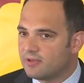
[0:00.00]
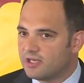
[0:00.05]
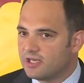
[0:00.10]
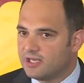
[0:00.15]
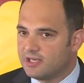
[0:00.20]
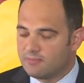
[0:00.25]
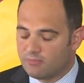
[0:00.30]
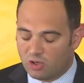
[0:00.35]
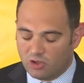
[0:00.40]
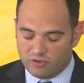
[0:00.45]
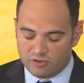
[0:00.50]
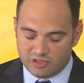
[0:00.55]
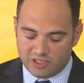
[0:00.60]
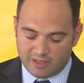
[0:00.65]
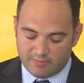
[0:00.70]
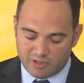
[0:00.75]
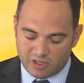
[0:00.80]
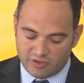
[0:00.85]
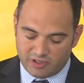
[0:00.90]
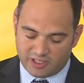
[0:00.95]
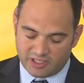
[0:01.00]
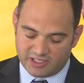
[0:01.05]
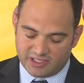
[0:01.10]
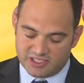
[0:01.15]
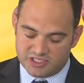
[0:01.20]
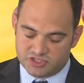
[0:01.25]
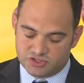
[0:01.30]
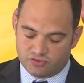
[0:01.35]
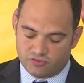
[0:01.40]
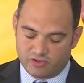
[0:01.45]
in modern American
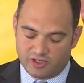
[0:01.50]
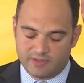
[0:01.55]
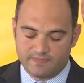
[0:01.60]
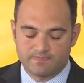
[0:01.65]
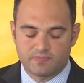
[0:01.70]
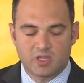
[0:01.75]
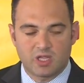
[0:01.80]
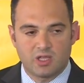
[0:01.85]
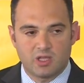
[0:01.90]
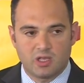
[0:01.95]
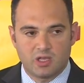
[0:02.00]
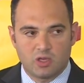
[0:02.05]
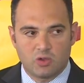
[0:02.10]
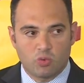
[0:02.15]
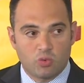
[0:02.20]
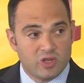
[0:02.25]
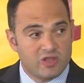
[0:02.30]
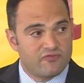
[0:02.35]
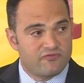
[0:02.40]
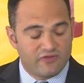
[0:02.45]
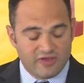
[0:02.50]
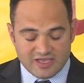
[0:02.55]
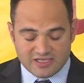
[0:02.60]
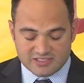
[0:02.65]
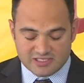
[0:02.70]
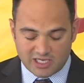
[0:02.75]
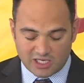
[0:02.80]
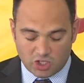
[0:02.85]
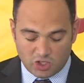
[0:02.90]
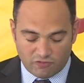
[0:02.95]
history, we
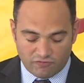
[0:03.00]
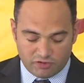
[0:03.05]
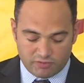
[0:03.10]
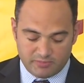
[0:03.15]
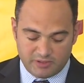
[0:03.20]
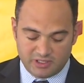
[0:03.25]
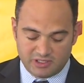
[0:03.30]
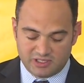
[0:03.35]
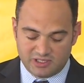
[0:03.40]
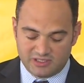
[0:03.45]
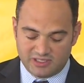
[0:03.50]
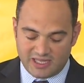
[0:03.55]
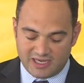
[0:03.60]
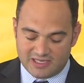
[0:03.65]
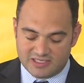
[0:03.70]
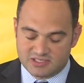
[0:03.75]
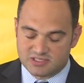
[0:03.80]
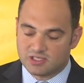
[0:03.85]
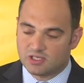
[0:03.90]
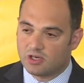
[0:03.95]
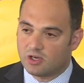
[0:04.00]
face a government that is